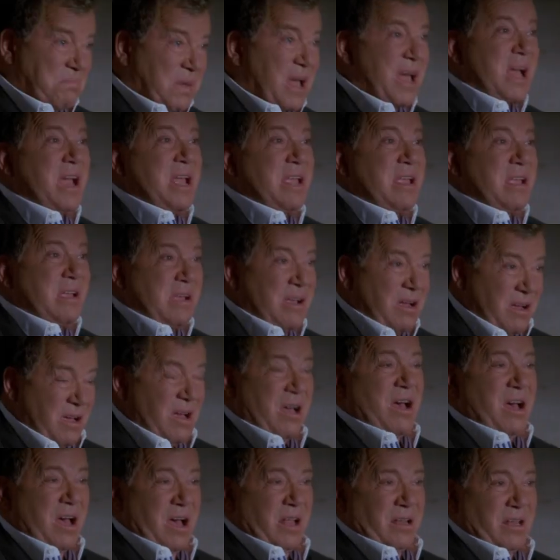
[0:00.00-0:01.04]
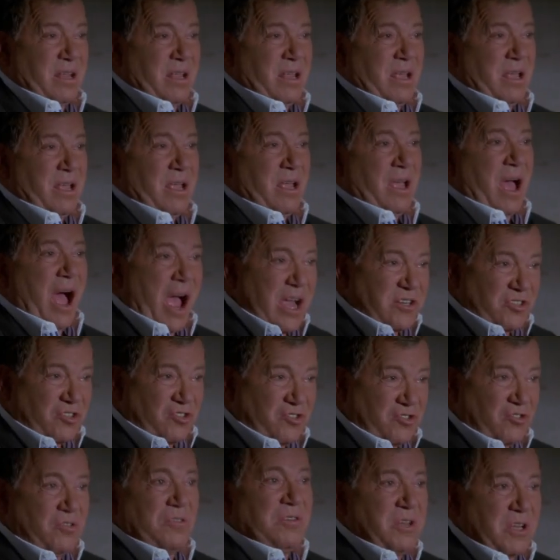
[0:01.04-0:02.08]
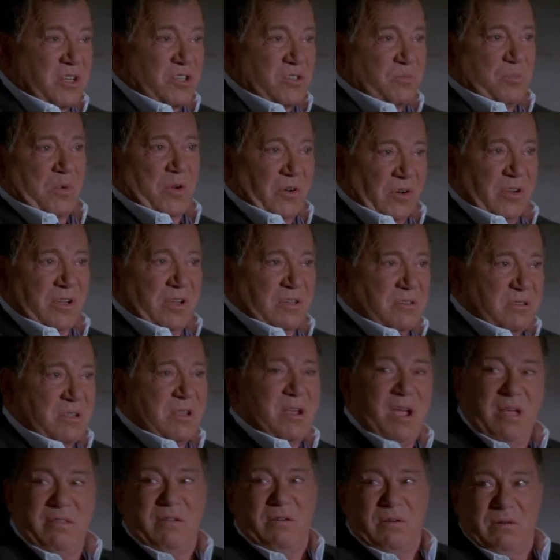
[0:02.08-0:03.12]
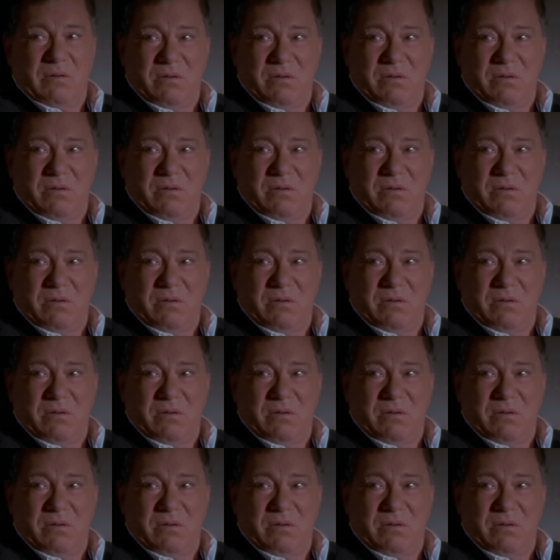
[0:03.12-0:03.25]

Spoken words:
by God, I should experience the other.